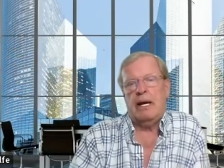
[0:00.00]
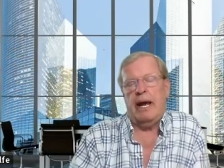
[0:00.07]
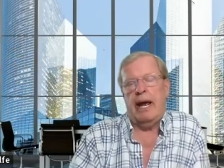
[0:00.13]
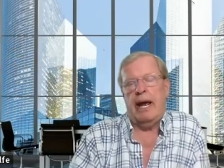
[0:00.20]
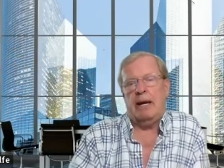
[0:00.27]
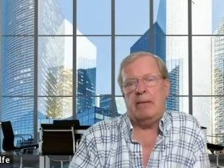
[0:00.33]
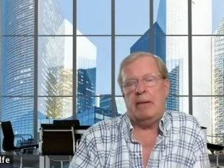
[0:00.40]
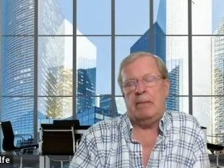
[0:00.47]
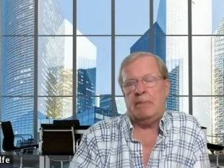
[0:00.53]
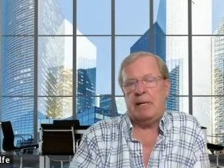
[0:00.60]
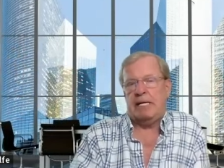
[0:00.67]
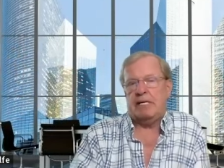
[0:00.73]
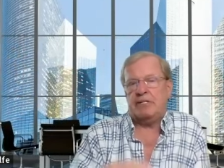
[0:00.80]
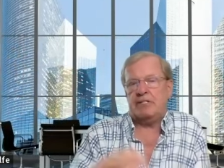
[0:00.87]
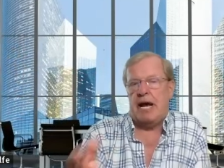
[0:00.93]
And
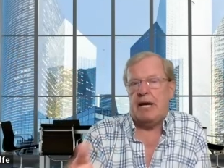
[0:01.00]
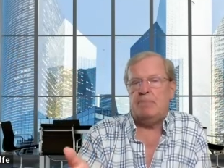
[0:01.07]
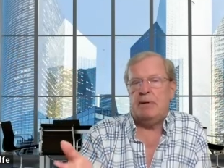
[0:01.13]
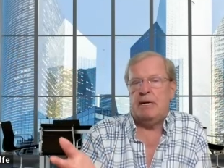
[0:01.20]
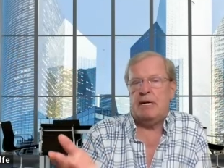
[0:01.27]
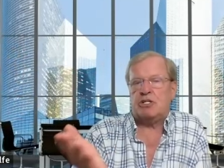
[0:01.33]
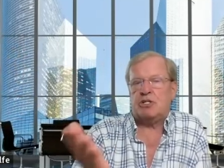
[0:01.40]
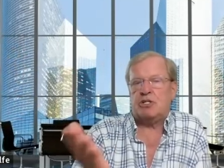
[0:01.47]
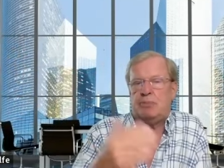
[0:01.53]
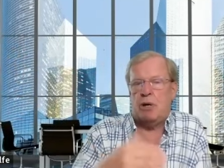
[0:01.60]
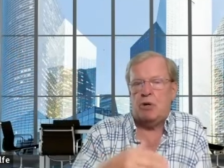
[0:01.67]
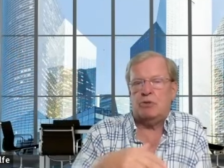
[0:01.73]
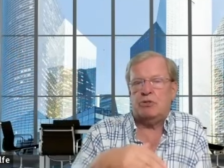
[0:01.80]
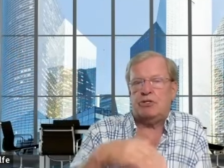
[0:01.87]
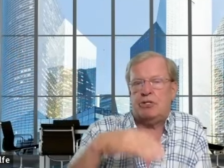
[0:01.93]
because I'd been
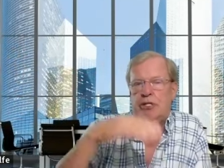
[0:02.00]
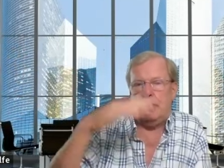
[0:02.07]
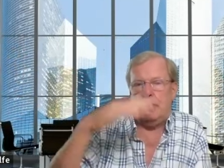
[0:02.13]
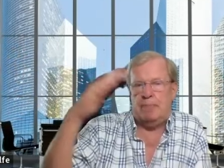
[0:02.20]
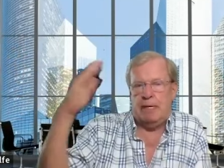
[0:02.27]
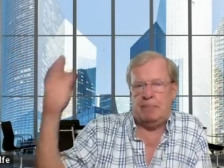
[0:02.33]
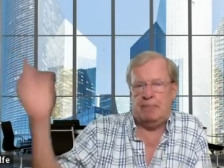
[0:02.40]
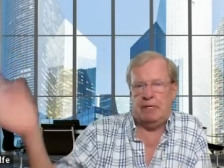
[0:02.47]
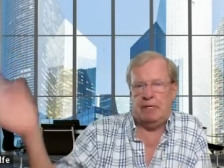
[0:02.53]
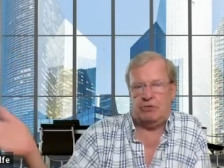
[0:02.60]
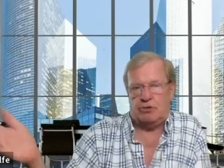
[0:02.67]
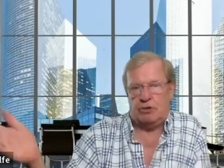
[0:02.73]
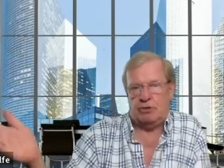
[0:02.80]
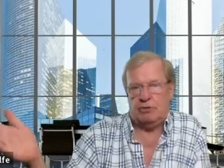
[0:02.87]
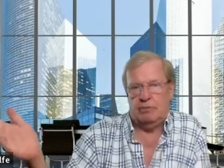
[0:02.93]
exposed to the big
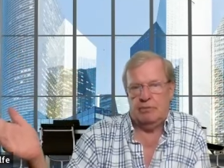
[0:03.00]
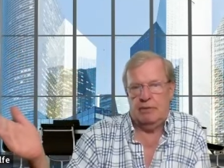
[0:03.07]
picture,